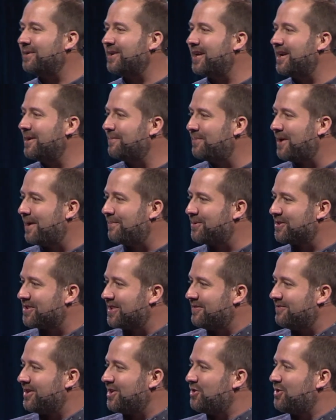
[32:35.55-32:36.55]
And hip hop
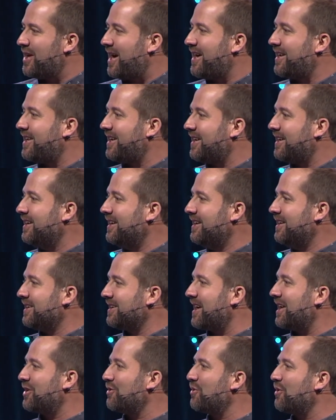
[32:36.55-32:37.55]
is even uniting
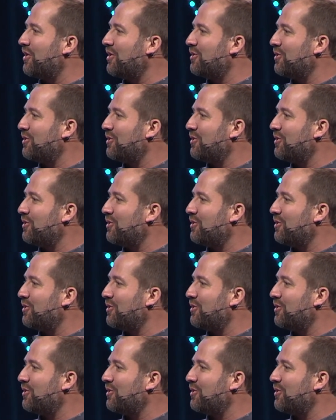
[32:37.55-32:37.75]
kind of